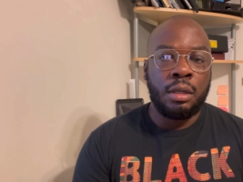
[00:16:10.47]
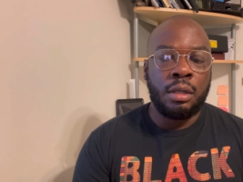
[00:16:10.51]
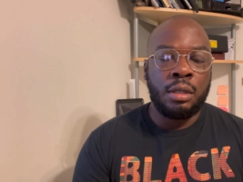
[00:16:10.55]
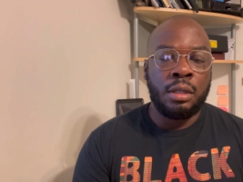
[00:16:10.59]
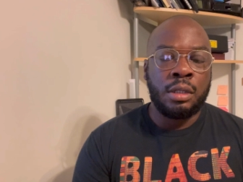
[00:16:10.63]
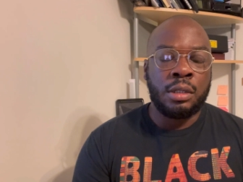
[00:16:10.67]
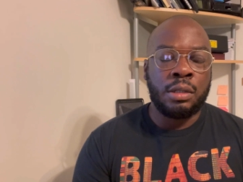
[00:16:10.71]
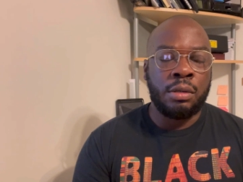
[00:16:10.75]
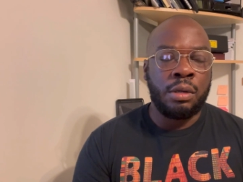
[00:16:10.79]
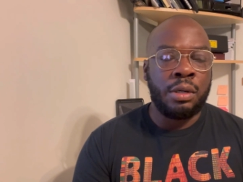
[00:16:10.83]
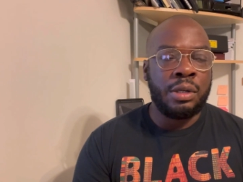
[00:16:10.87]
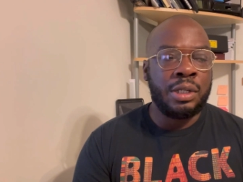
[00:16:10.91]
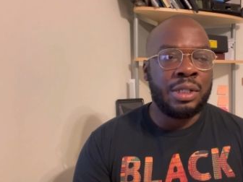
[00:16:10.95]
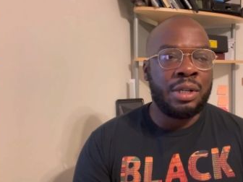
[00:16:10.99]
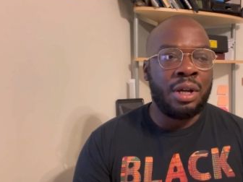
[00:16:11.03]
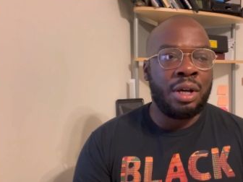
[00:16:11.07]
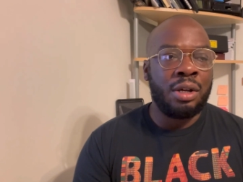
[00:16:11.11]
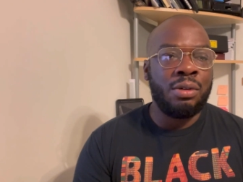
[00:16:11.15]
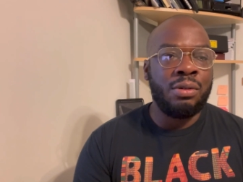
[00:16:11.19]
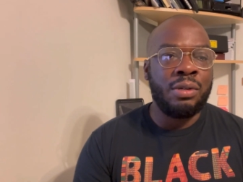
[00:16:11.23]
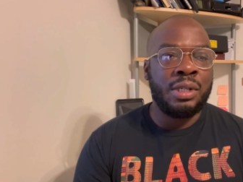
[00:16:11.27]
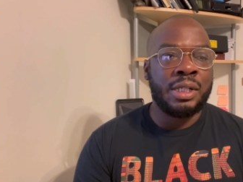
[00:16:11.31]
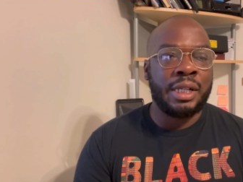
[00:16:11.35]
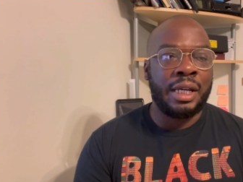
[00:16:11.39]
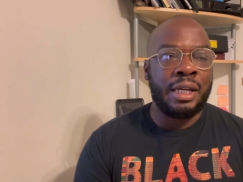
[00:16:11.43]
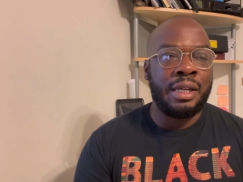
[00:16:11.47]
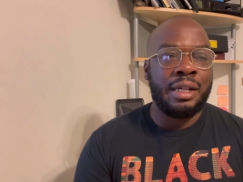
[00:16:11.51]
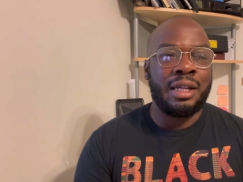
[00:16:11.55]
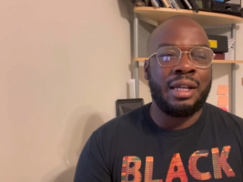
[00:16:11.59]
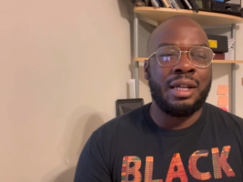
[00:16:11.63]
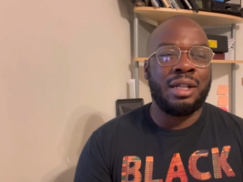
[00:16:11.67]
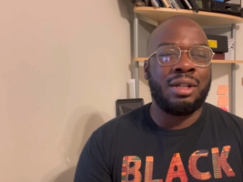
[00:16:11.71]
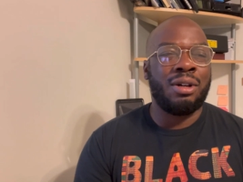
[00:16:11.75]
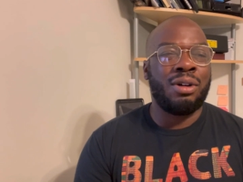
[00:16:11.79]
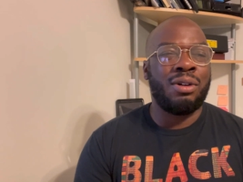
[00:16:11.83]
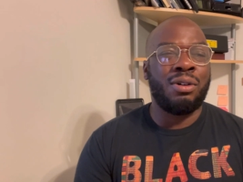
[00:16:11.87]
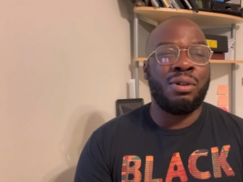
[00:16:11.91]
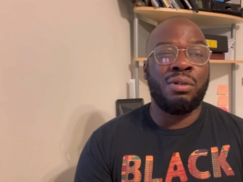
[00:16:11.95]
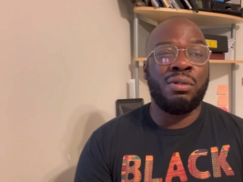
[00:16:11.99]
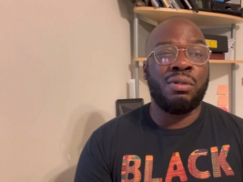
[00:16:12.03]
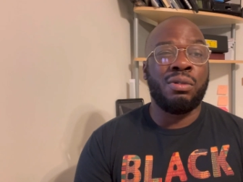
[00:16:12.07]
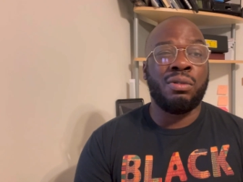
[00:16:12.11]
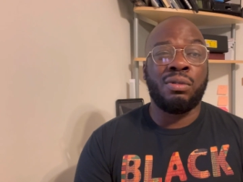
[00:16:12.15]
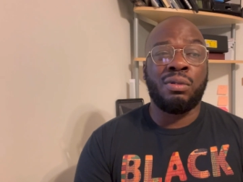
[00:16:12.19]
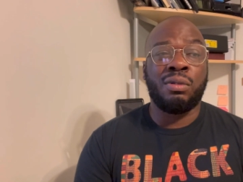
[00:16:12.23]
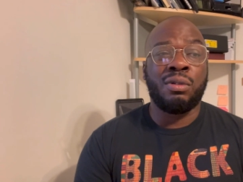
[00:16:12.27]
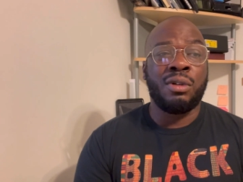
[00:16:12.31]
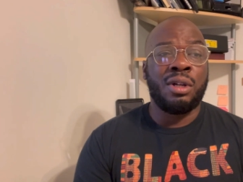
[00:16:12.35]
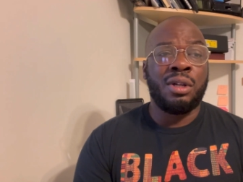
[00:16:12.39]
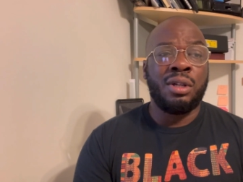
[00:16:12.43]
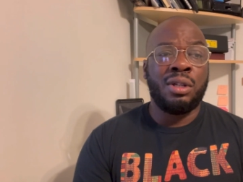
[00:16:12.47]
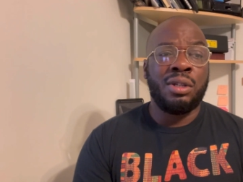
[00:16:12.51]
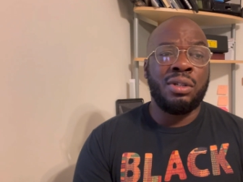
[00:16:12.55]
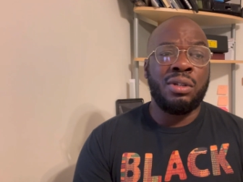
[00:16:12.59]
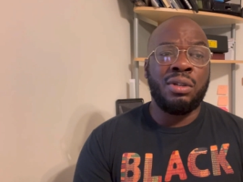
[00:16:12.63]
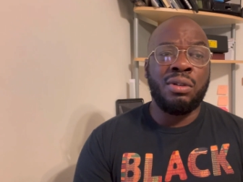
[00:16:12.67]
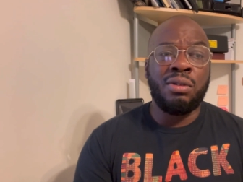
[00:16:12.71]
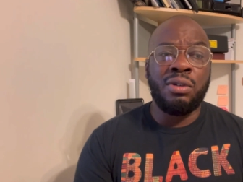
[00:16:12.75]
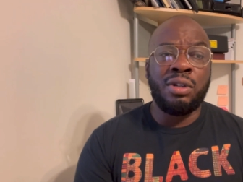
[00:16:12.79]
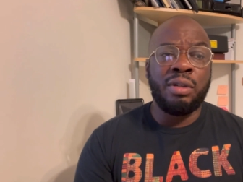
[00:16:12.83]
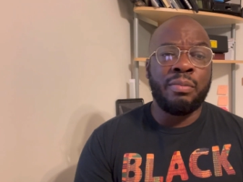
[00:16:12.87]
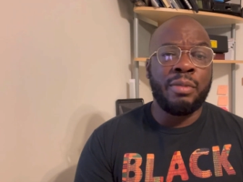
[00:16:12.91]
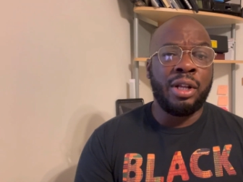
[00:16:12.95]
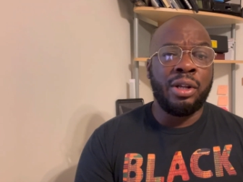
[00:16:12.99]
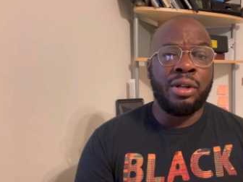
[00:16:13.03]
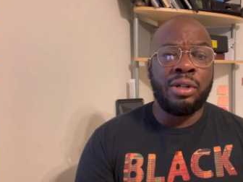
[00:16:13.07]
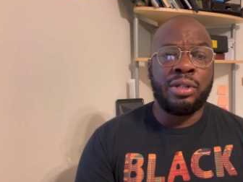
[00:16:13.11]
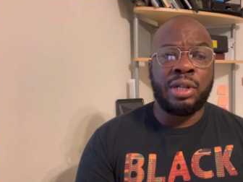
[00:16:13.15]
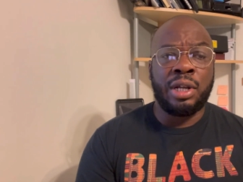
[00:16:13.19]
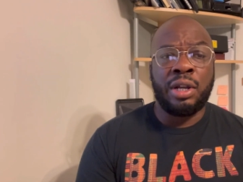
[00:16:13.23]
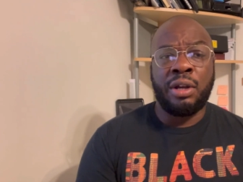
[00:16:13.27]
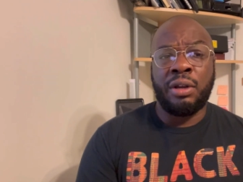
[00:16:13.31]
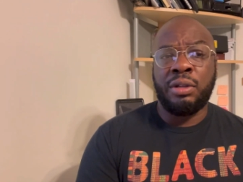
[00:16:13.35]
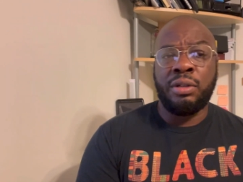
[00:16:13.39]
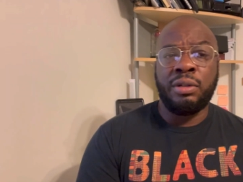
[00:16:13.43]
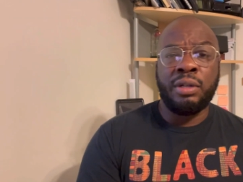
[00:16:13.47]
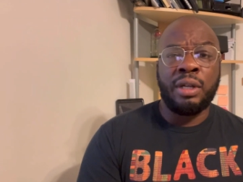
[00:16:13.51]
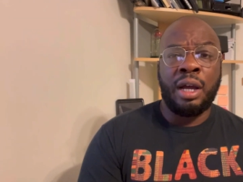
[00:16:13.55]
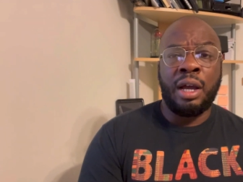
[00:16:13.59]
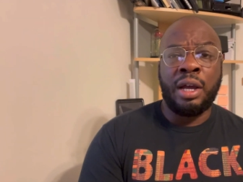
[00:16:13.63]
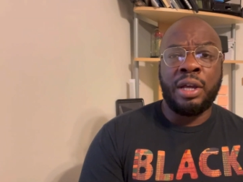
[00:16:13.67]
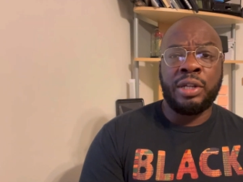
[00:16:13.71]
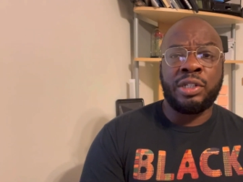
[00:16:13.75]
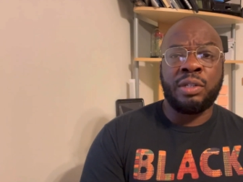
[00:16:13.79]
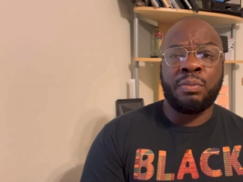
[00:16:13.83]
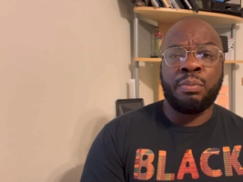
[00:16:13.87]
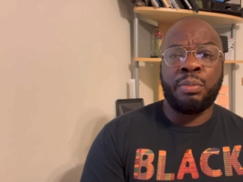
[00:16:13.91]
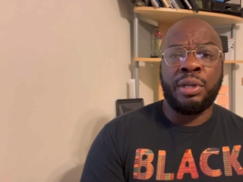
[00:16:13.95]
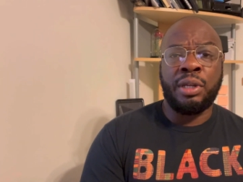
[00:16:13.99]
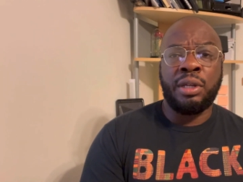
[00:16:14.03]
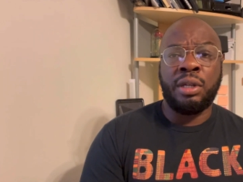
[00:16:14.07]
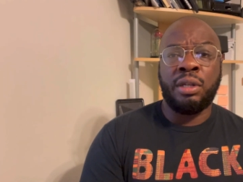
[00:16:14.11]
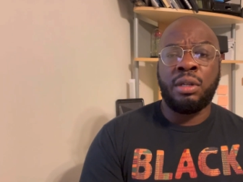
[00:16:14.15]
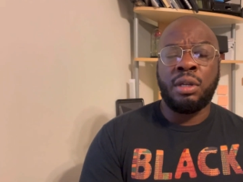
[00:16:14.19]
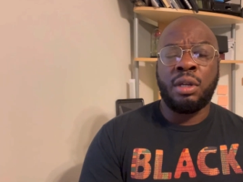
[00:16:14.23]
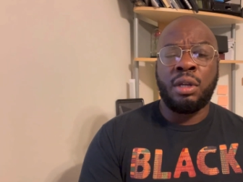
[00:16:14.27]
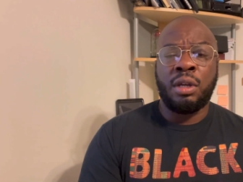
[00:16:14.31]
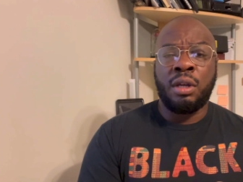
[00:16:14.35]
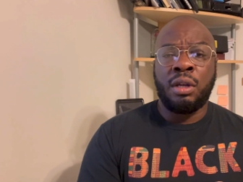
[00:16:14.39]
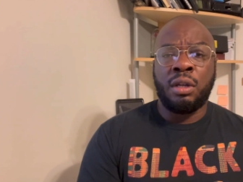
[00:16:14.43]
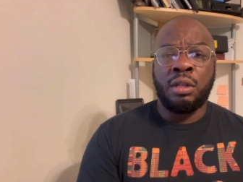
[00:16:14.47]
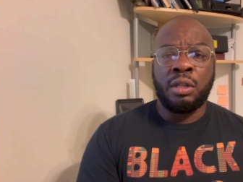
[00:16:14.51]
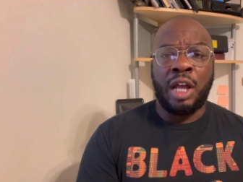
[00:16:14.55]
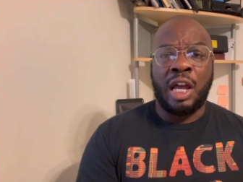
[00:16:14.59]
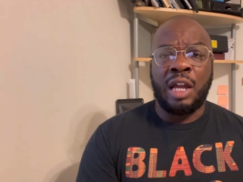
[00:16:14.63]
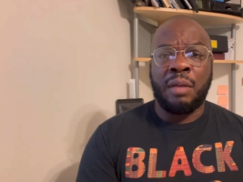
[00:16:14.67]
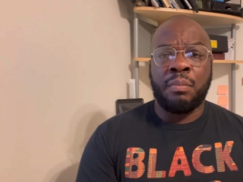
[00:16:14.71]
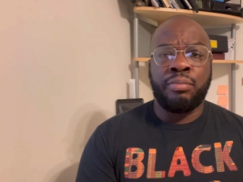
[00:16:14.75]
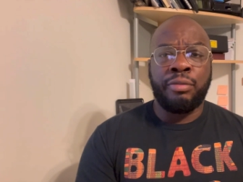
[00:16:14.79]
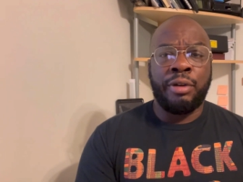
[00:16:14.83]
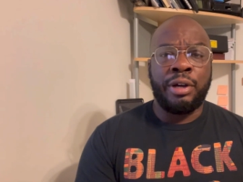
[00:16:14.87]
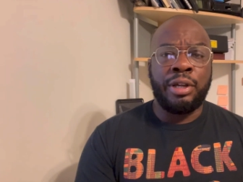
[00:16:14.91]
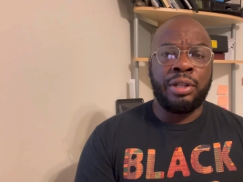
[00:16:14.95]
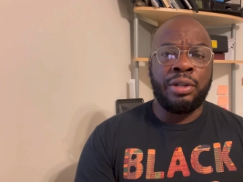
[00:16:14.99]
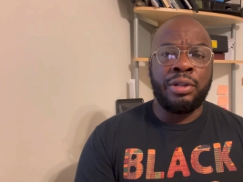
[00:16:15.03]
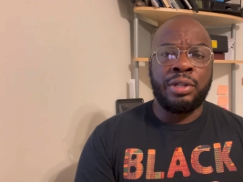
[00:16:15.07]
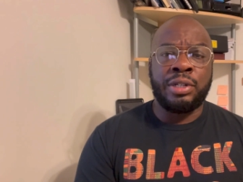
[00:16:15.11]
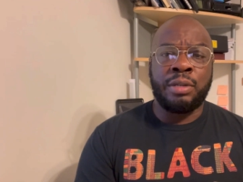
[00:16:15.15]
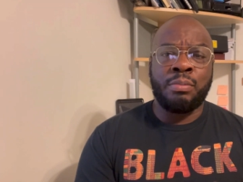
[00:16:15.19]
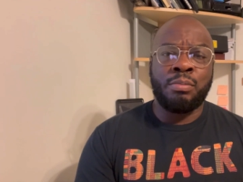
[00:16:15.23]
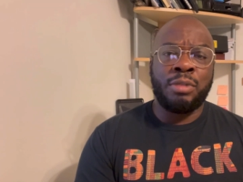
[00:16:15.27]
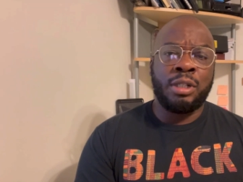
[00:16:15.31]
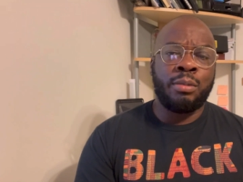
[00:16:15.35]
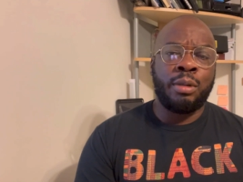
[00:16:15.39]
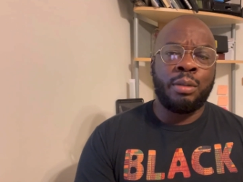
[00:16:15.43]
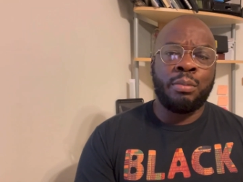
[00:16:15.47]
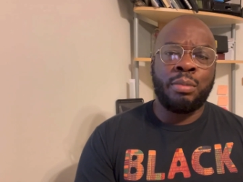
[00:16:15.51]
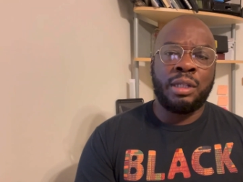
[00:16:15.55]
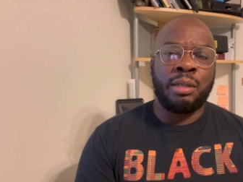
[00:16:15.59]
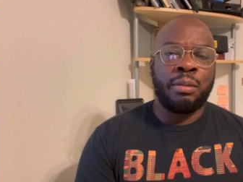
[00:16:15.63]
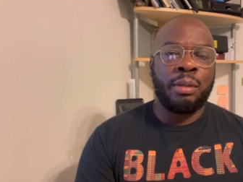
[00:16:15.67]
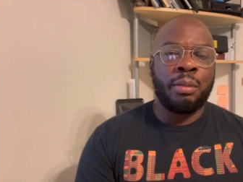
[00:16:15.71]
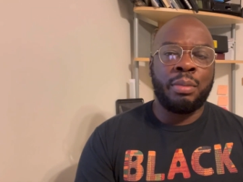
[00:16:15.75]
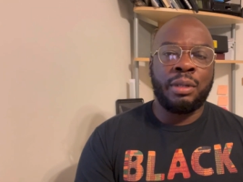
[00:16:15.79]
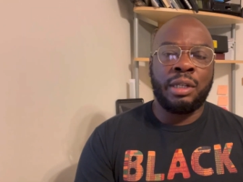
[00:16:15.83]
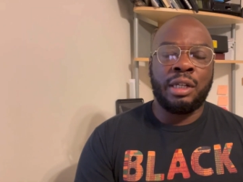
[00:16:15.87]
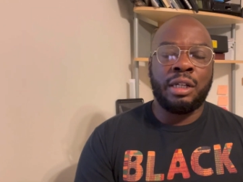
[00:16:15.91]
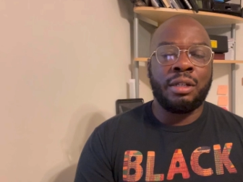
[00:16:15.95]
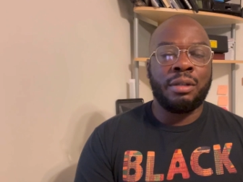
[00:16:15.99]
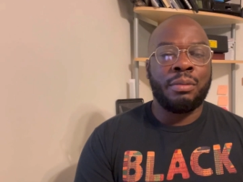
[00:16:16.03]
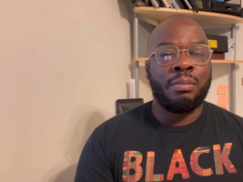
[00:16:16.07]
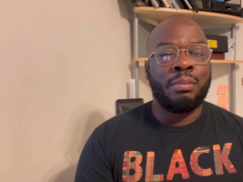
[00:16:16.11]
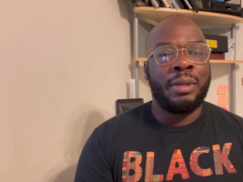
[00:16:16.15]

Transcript: So those y'all who say that, oh, you in the military, you guys should be like brothers and blah, blah, blah, blah, blah.